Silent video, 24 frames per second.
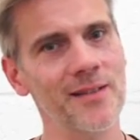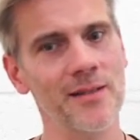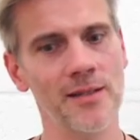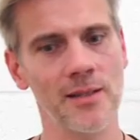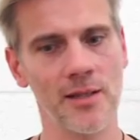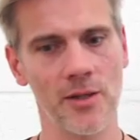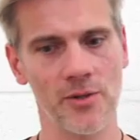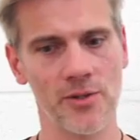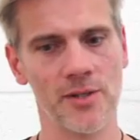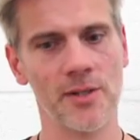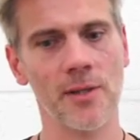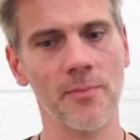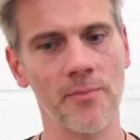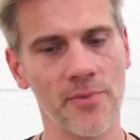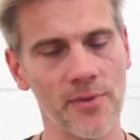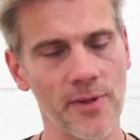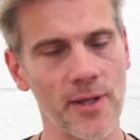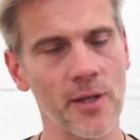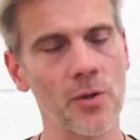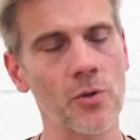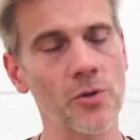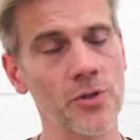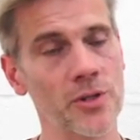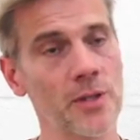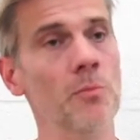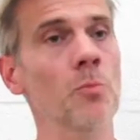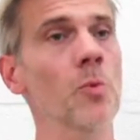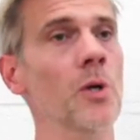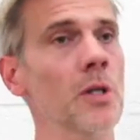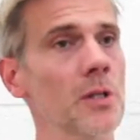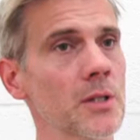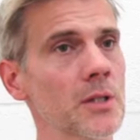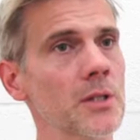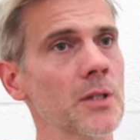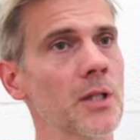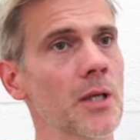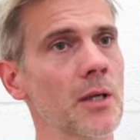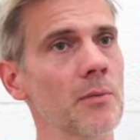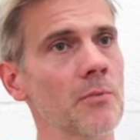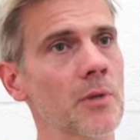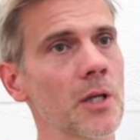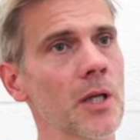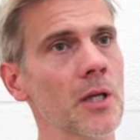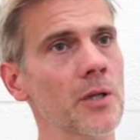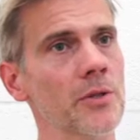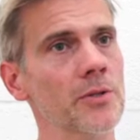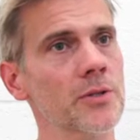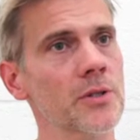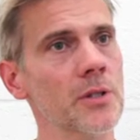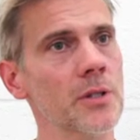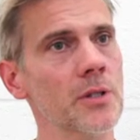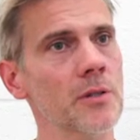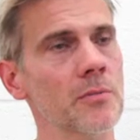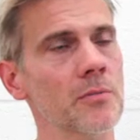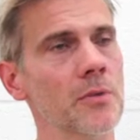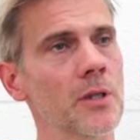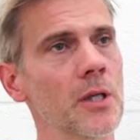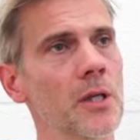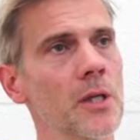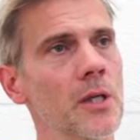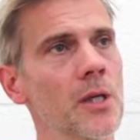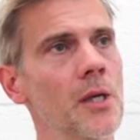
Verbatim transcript: you know, something or someone to come close to them.